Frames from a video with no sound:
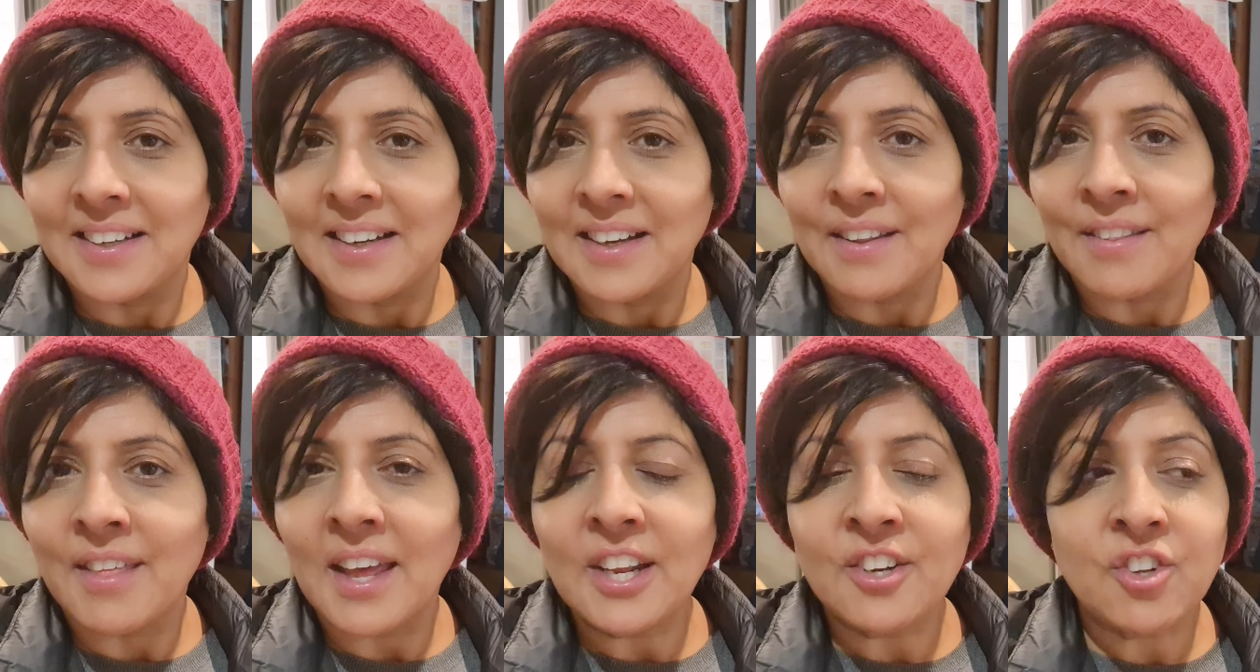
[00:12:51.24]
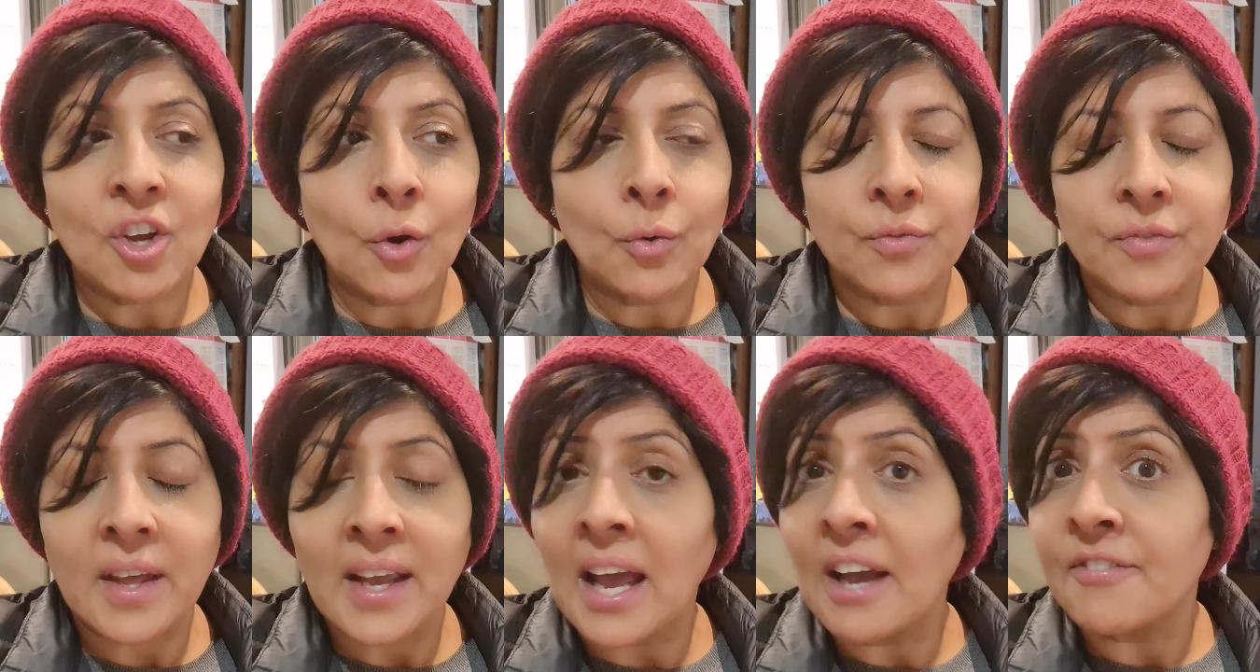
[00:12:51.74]
They
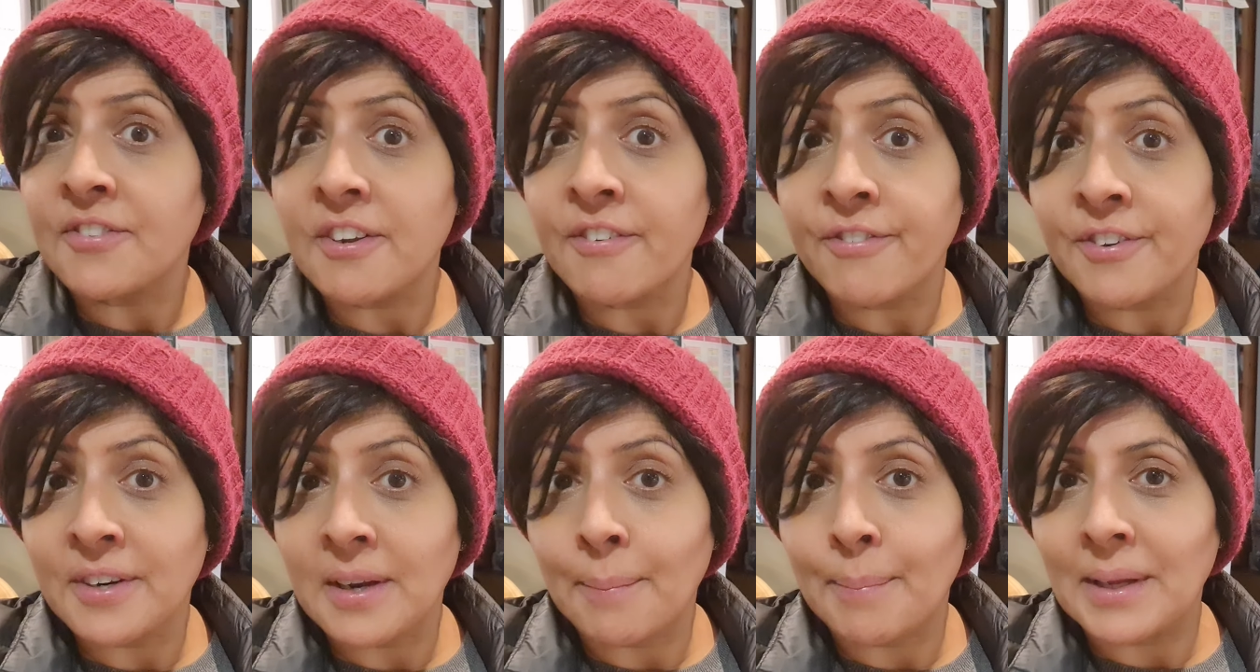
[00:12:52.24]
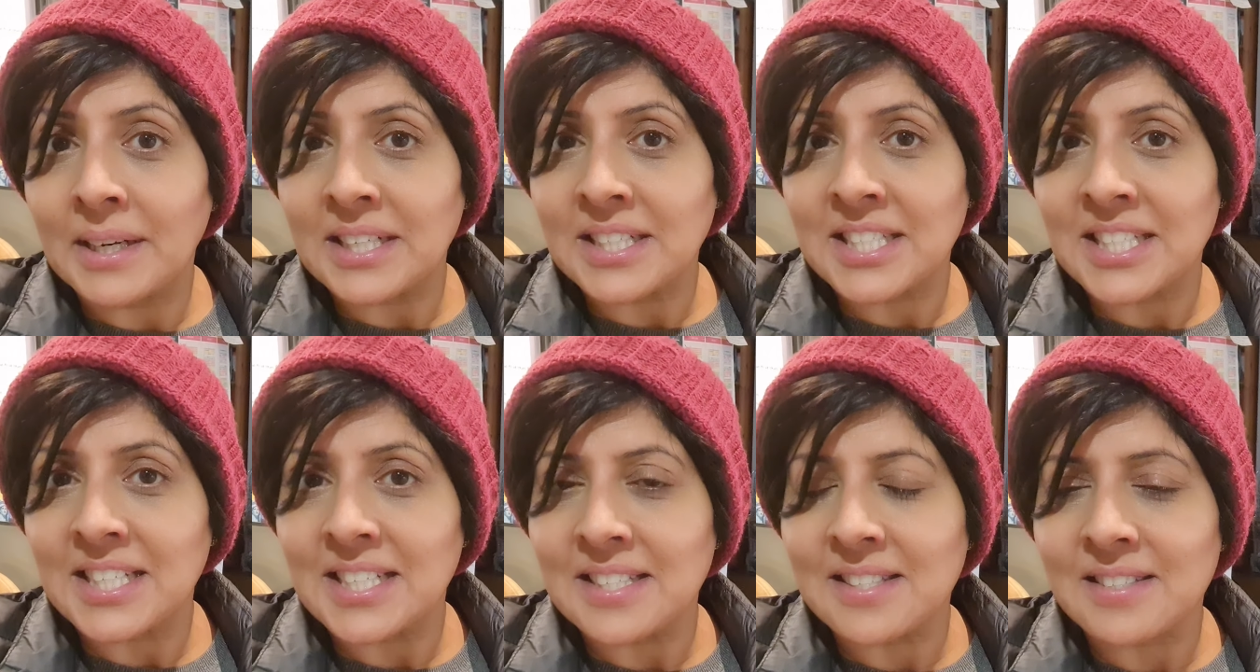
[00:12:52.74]
have different
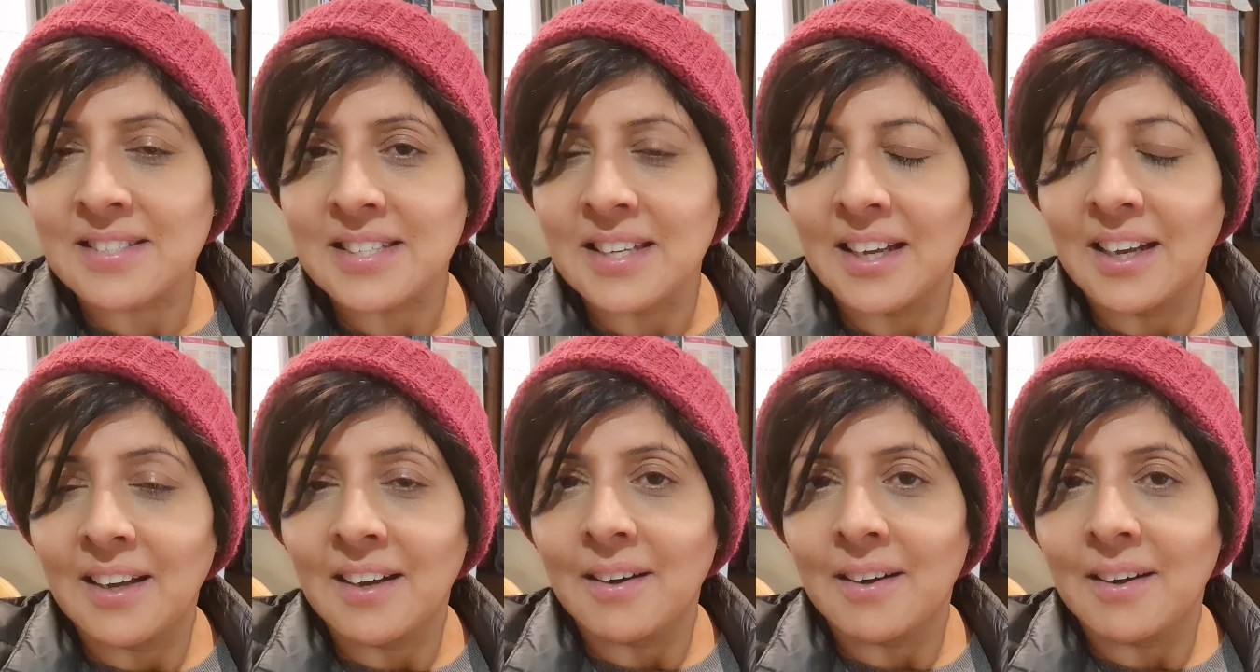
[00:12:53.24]
abilities.